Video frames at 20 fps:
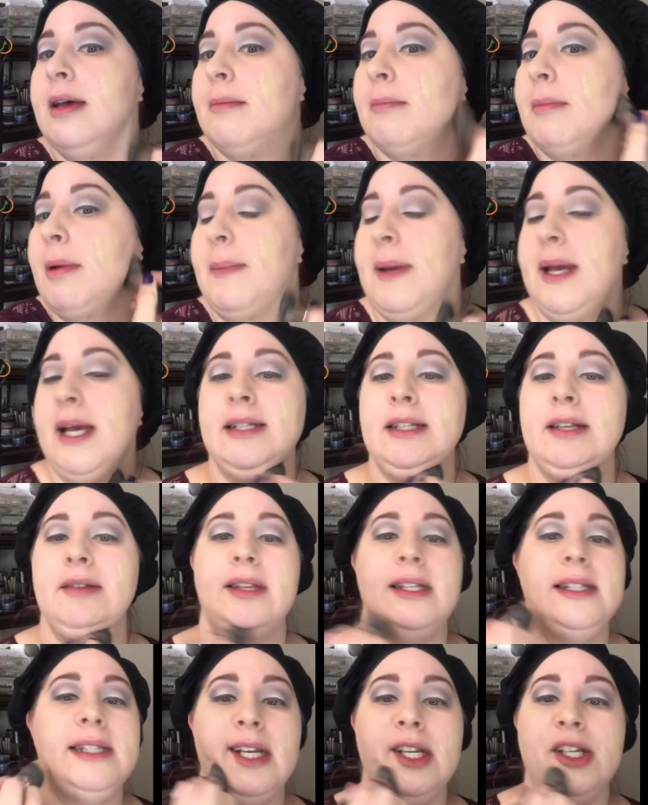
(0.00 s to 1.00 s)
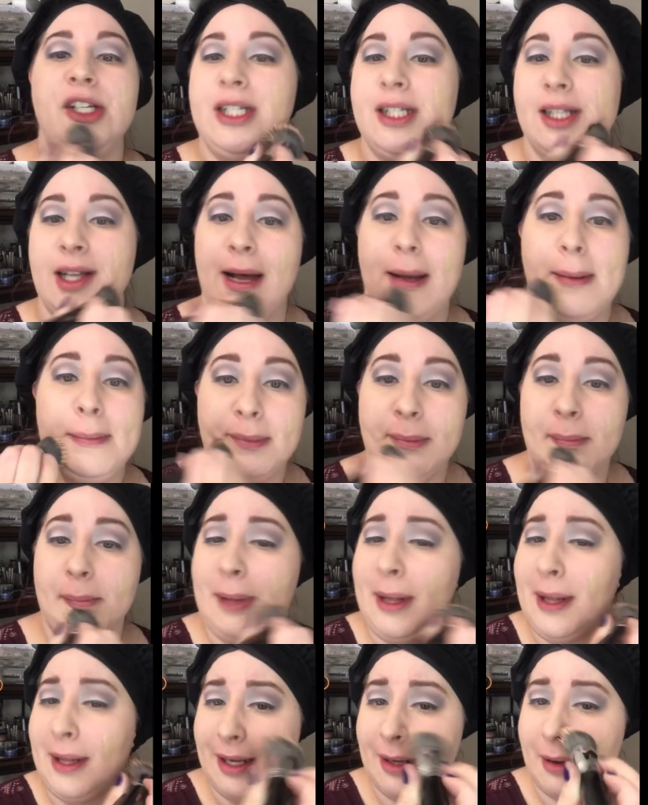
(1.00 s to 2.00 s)
But because of the Senegence
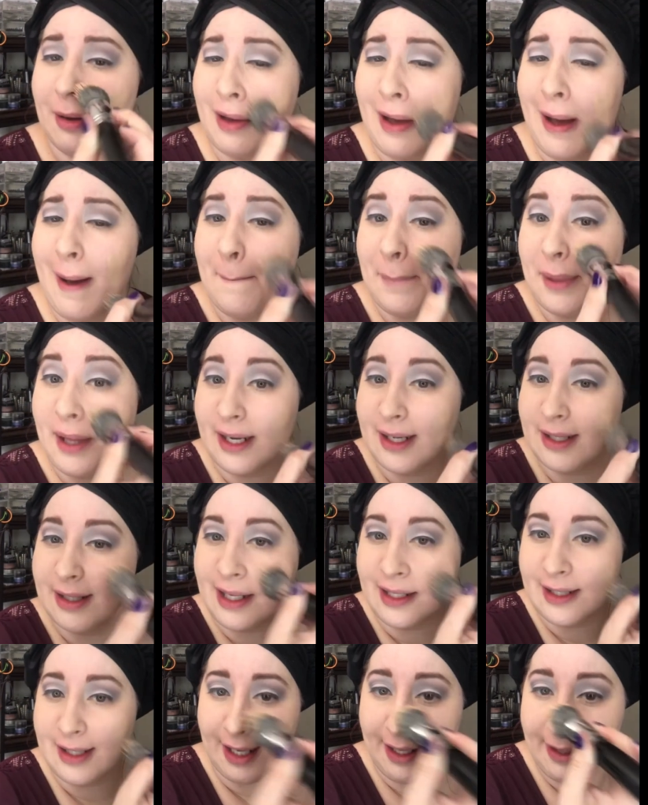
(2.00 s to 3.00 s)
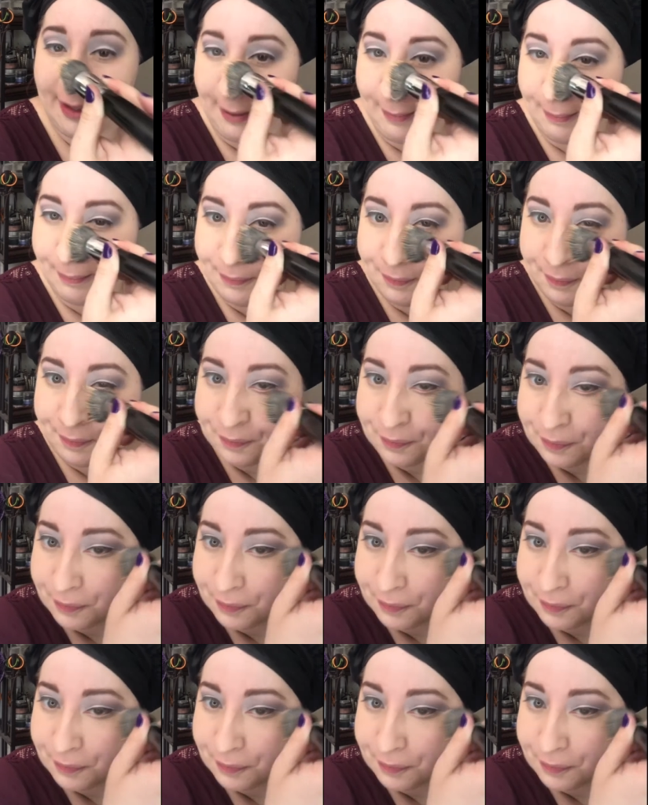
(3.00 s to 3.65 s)
complex that's in them,